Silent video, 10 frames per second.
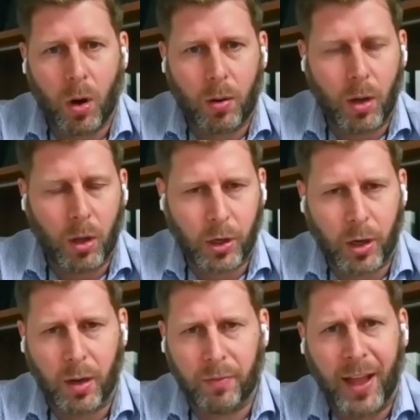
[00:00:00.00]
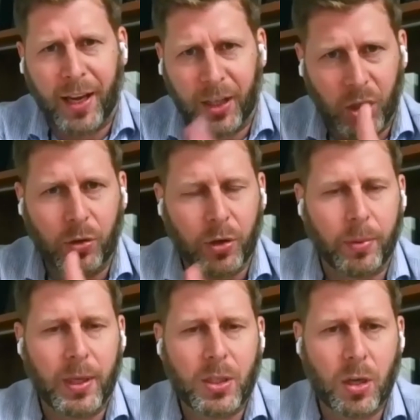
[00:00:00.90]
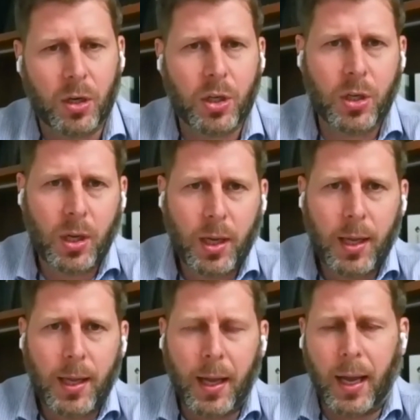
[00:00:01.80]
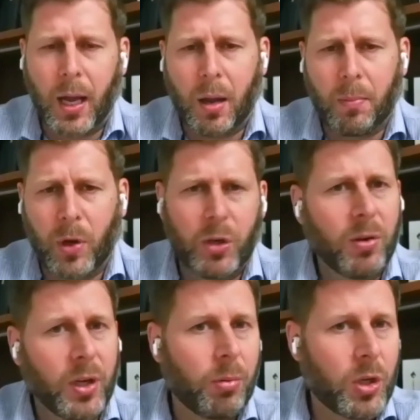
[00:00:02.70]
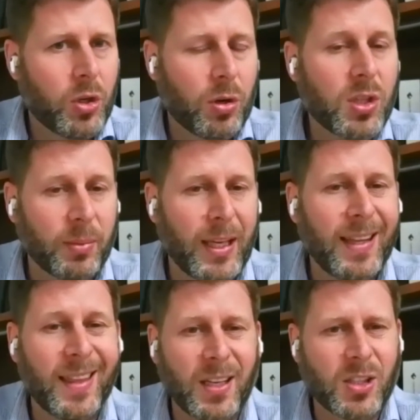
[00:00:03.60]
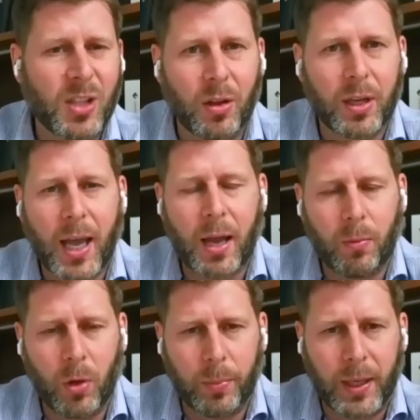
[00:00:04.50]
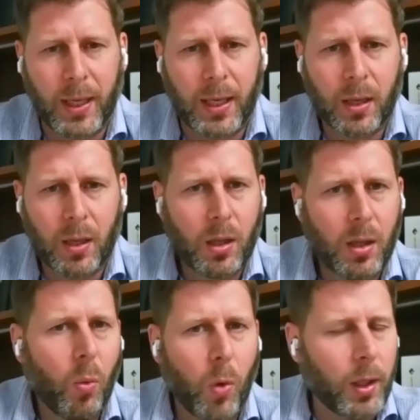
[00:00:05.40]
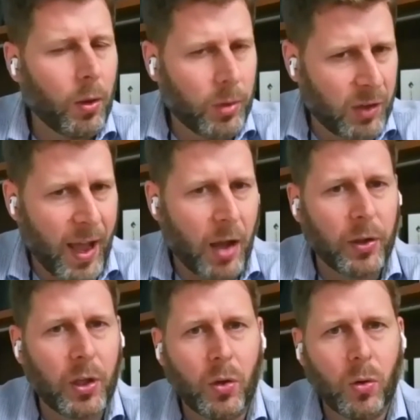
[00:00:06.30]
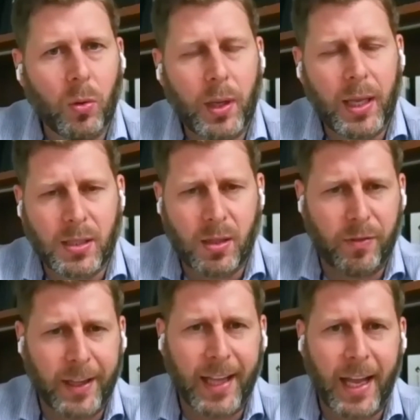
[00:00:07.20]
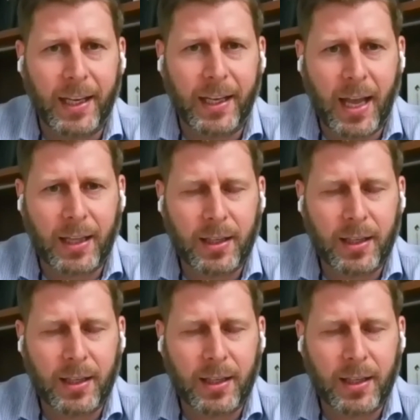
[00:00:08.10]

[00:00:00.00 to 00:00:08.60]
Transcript: alternative lending, to do your research. When doing your research, some key things to look at will be what loan to value is the fund lending at,